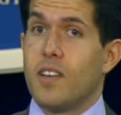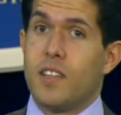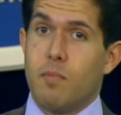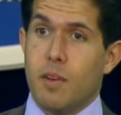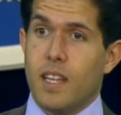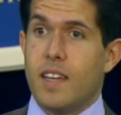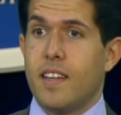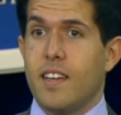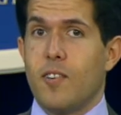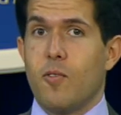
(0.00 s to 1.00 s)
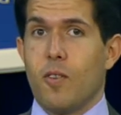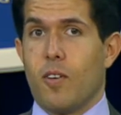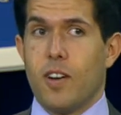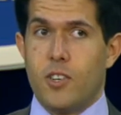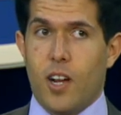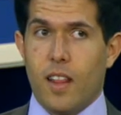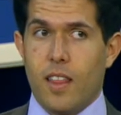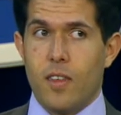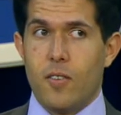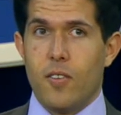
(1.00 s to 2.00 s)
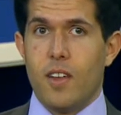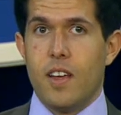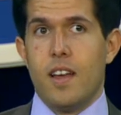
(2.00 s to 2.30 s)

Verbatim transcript: a Tim Pawlenty or a John Thune,